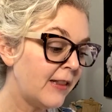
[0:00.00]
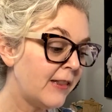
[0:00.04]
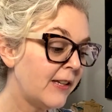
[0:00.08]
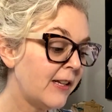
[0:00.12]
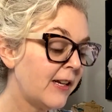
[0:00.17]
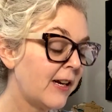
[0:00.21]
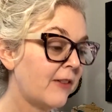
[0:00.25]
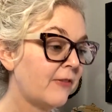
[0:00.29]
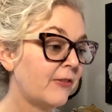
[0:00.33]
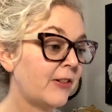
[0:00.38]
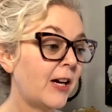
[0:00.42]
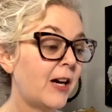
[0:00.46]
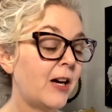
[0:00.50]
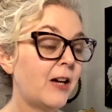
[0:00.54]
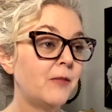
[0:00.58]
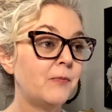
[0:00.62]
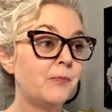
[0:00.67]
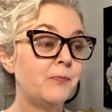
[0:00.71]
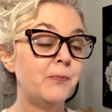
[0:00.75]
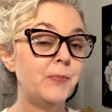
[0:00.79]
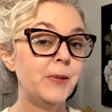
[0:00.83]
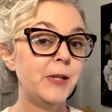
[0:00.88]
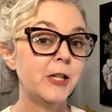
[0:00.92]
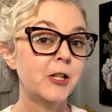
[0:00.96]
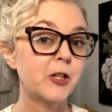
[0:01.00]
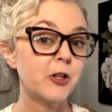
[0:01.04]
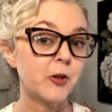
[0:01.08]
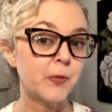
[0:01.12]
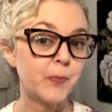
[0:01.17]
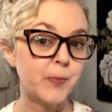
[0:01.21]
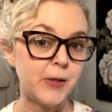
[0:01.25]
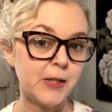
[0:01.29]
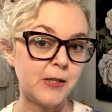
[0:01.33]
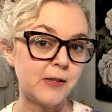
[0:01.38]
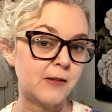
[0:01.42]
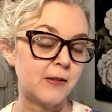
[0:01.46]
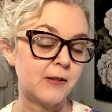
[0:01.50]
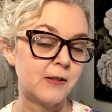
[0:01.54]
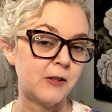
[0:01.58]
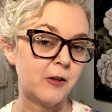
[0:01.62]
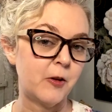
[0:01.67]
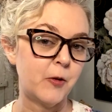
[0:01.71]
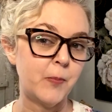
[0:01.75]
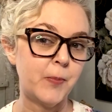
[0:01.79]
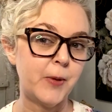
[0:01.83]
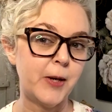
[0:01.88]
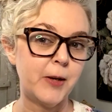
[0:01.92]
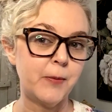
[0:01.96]
And then I've got bigger pieces
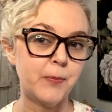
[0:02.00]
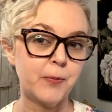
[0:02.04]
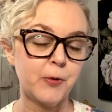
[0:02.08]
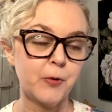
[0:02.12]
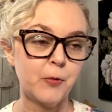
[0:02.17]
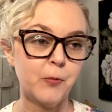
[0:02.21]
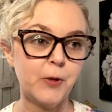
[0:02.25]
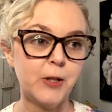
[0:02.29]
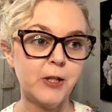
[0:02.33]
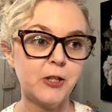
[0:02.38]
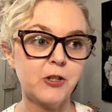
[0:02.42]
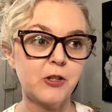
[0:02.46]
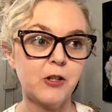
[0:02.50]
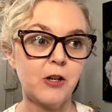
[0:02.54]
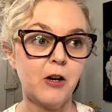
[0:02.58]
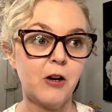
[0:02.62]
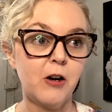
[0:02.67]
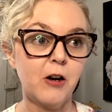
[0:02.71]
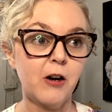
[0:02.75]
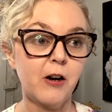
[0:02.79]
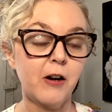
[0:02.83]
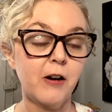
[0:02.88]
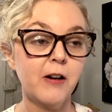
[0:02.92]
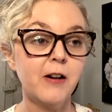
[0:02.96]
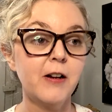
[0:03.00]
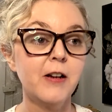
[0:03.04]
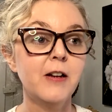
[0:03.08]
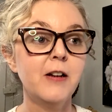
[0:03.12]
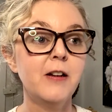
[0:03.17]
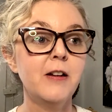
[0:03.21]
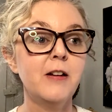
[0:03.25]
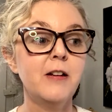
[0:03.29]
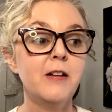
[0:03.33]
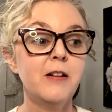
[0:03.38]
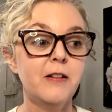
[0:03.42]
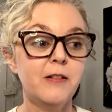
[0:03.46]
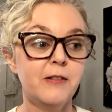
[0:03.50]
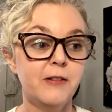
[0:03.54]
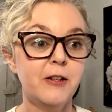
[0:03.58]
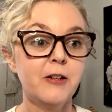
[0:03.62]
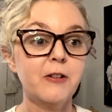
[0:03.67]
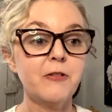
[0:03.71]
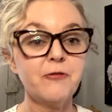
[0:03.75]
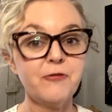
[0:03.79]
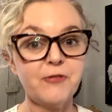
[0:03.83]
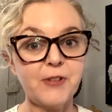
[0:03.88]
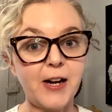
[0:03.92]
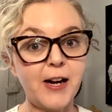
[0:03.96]
on paper, which are,
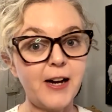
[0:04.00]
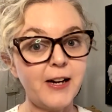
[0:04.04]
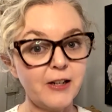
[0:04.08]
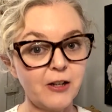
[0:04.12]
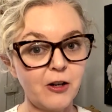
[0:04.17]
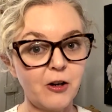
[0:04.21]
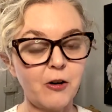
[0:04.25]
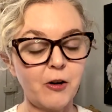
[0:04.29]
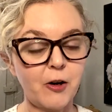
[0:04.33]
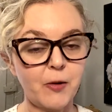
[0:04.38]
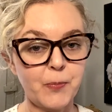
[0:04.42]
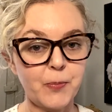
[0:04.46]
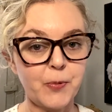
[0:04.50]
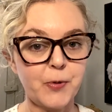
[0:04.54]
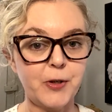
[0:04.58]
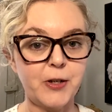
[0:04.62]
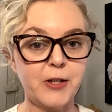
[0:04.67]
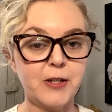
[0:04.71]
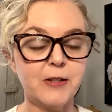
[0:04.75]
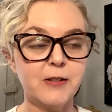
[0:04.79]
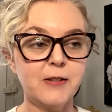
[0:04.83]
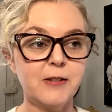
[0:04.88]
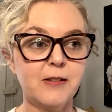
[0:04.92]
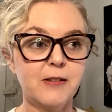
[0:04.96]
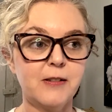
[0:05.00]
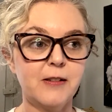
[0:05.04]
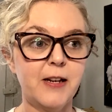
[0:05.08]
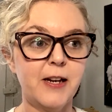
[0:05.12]
they're fine art prints.